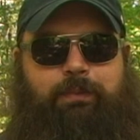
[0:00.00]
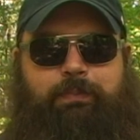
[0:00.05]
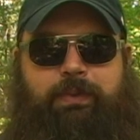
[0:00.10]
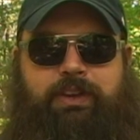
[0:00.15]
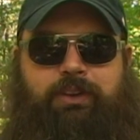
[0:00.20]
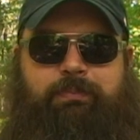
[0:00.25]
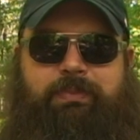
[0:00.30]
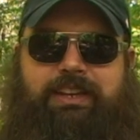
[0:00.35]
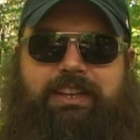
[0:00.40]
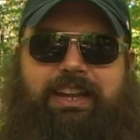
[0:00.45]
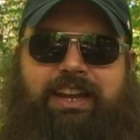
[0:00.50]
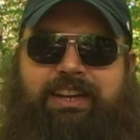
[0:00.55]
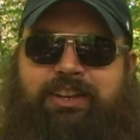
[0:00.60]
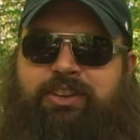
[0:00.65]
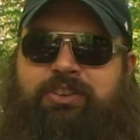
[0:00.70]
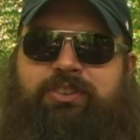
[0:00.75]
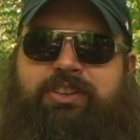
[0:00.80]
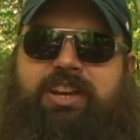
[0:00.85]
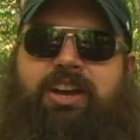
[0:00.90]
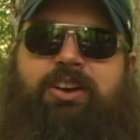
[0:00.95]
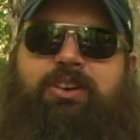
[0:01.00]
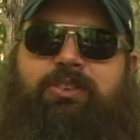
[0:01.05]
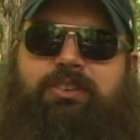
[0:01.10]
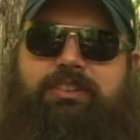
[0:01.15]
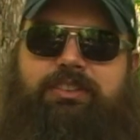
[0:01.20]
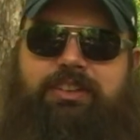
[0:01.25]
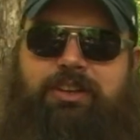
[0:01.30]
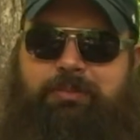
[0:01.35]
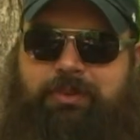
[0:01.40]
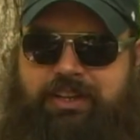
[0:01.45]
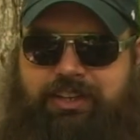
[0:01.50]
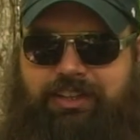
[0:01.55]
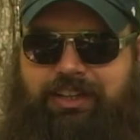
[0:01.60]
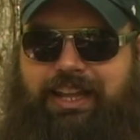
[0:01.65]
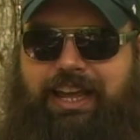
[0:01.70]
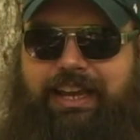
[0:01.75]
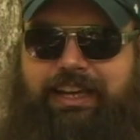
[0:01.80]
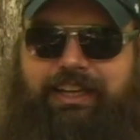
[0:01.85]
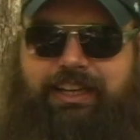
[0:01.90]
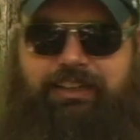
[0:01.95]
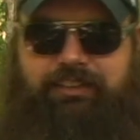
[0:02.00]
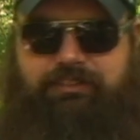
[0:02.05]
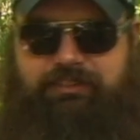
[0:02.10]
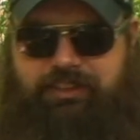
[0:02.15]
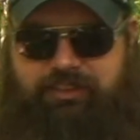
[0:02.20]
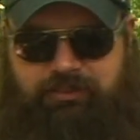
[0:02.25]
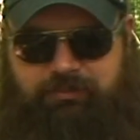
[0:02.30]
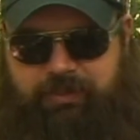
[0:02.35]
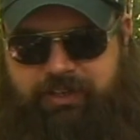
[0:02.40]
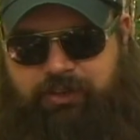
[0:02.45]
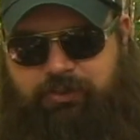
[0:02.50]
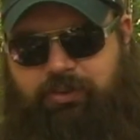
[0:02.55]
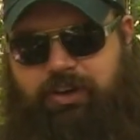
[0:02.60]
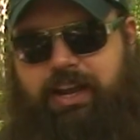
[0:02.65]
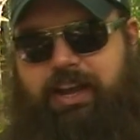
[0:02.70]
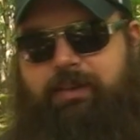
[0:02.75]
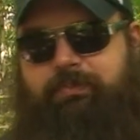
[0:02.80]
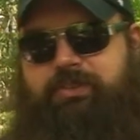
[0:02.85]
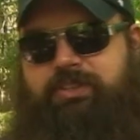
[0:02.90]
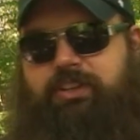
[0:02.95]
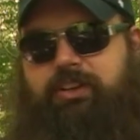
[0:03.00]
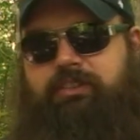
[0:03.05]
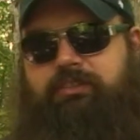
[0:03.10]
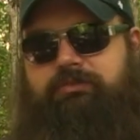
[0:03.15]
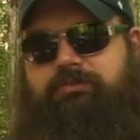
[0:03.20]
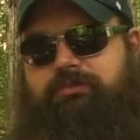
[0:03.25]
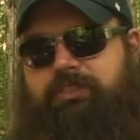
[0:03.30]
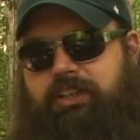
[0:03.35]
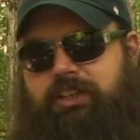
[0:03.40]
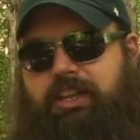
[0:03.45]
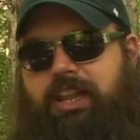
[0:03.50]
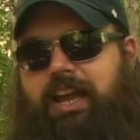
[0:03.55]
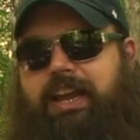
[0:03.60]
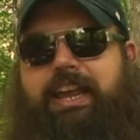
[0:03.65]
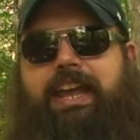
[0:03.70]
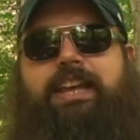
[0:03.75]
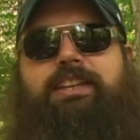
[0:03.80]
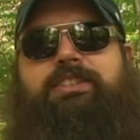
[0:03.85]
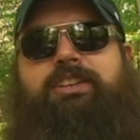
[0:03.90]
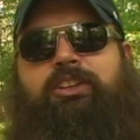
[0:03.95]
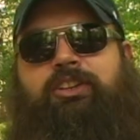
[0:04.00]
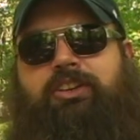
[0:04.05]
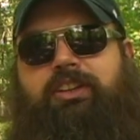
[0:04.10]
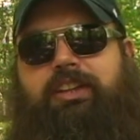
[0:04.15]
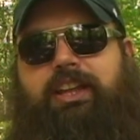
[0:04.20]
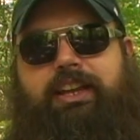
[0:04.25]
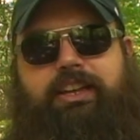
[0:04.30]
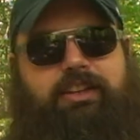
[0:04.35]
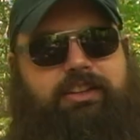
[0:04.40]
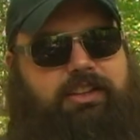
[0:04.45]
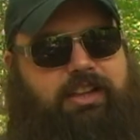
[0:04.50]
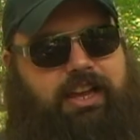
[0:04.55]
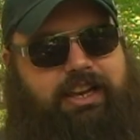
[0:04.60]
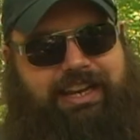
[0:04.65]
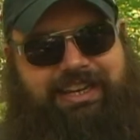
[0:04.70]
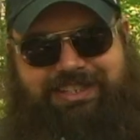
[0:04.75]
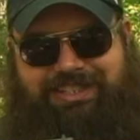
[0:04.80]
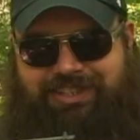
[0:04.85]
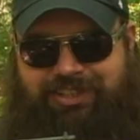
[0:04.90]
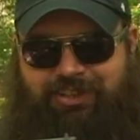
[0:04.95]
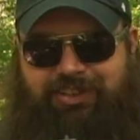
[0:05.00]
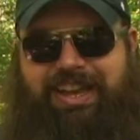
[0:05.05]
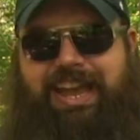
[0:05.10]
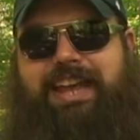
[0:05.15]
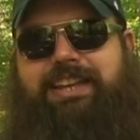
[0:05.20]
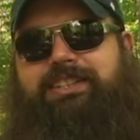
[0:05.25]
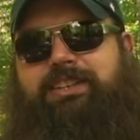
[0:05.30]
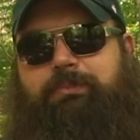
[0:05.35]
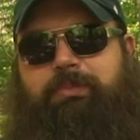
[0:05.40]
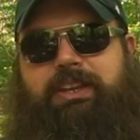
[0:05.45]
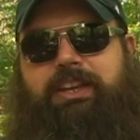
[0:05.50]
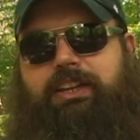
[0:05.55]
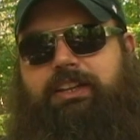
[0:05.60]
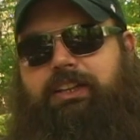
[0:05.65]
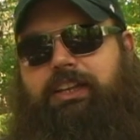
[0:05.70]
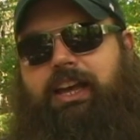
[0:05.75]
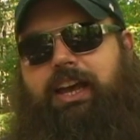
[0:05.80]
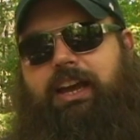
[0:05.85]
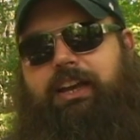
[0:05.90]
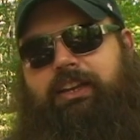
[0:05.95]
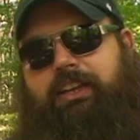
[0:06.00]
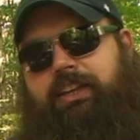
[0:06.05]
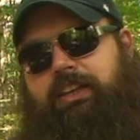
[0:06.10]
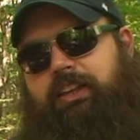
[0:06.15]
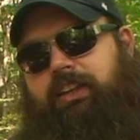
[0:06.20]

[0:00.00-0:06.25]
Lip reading: it'll be like new Coke. Nobody will like it. It'll be crap. So a Glock has to look like a Glock. It still has to be a Glock.